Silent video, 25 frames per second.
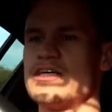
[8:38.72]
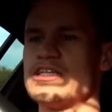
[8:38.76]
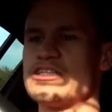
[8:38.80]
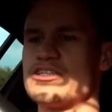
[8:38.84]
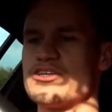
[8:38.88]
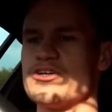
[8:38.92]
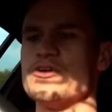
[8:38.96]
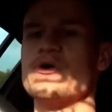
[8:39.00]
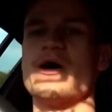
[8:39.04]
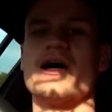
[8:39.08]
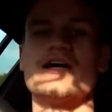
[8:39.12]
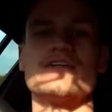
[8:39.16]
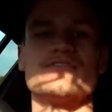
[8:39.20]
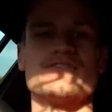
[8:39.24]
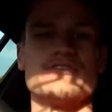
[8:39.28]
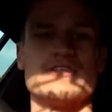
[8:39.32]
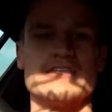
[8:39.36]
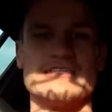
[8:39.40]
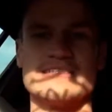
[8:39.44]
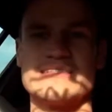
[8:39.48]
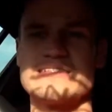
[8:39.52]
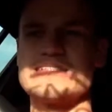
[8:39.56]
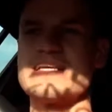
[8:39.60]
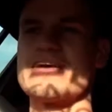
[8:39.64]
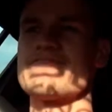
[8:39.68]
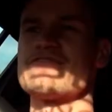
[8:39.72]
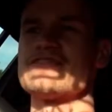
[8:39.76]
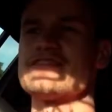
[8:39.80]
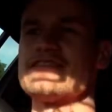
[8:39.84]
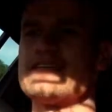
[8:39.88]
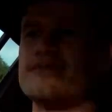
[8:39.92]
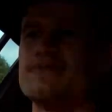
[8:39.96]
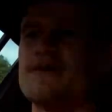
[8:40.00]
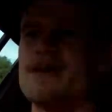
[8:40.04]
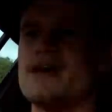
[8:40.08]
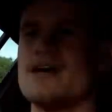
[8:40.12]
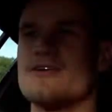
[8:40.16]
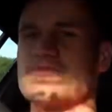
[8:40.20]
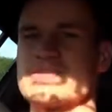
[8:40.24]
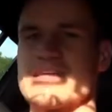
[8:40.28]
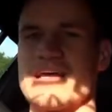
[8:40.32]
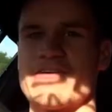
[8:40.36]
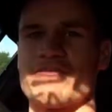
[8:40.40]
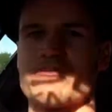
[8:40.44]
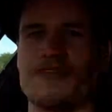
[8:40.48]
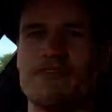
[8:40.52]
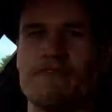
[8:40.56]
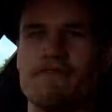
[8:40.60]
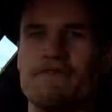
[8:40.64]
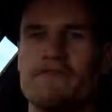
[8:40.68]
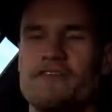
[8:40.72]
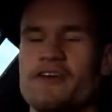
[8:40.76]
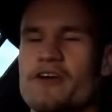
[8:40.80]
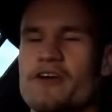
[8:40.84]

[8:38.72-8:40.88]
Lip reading: 270 miles left on